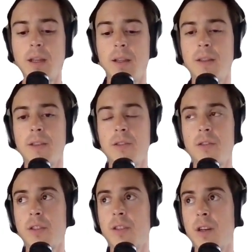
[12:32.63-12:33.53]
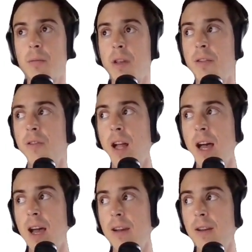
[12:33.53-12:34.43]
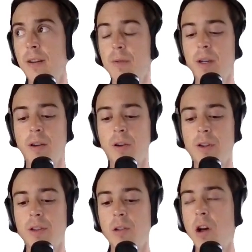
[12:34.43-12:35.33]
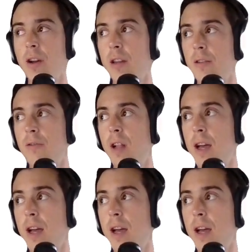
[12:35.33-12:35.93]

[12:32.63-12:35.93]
This is just going to be a flag. We can call it the login flag.